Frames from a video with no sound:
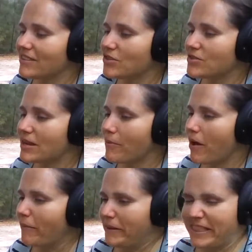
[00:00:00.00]
you said,
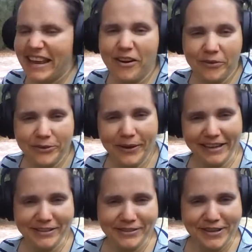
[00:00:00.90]
well, but they don't do
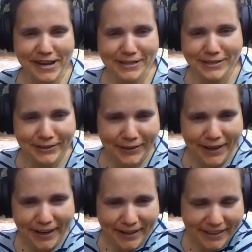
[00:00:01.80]
exercise, do
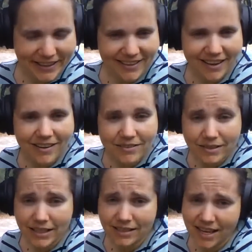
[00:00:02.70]
they?
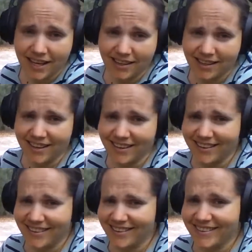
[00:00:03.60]
Well,
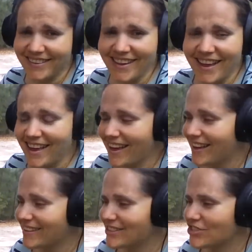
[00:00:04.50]
yeah.
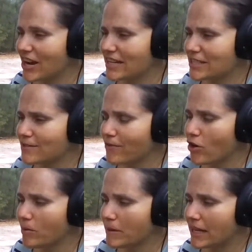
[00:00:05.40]

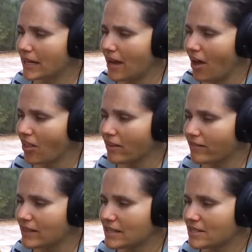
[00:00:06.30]
Transforming all
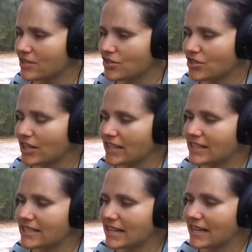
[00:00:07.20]
of these
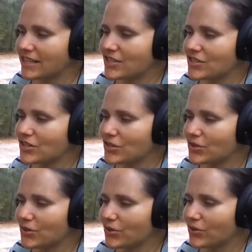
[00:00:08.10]
nutrients
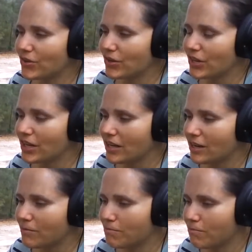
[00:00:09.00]
into
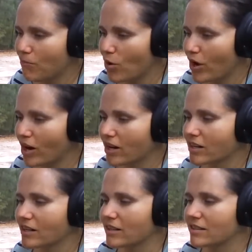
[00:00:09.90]
more
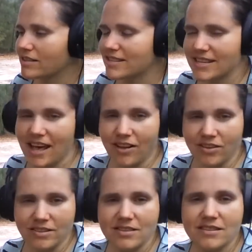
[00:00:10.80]

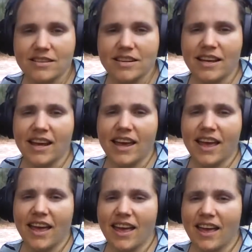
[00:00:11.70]
cells,
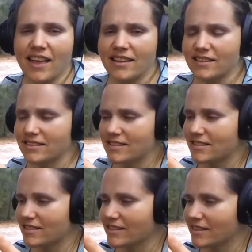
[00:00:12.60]
and